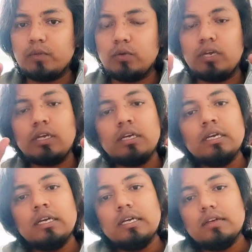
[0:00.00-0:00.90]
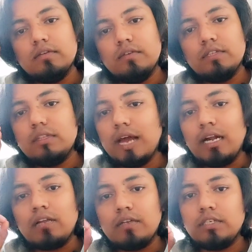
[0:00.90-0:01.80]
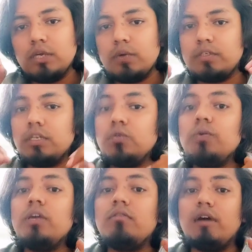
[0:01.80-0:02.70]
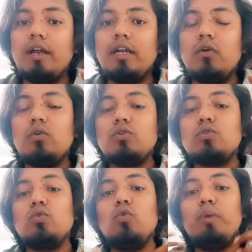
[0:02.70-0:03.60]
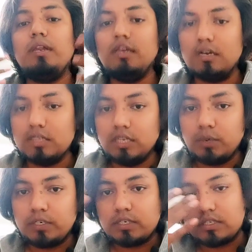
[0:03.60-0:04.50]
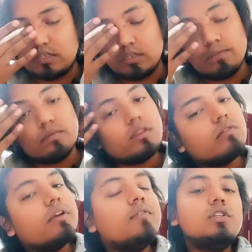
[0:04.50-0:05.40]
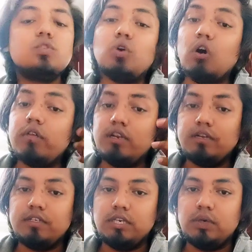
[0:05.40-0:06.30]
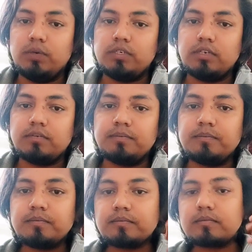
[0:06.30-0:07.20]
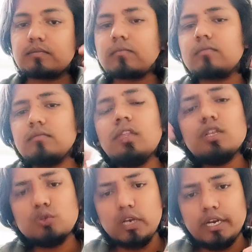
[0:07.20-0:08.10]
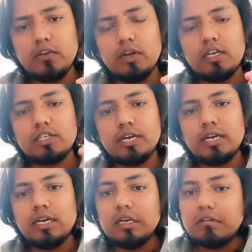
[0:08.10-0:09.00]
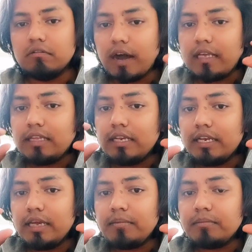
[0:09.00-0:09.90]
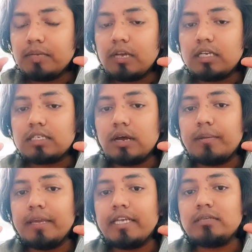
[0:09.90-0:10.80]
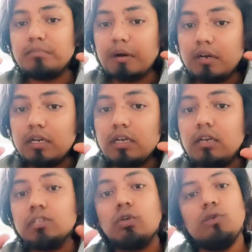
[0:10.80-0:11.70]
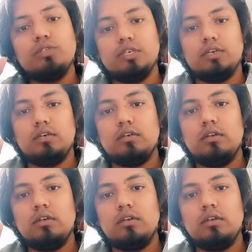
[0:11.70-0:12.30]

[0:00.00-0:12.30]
Okay, with that differential equation, you can find out so many other equations when we solve the differential equation. So later you'll understand why the name is coming as particular solution.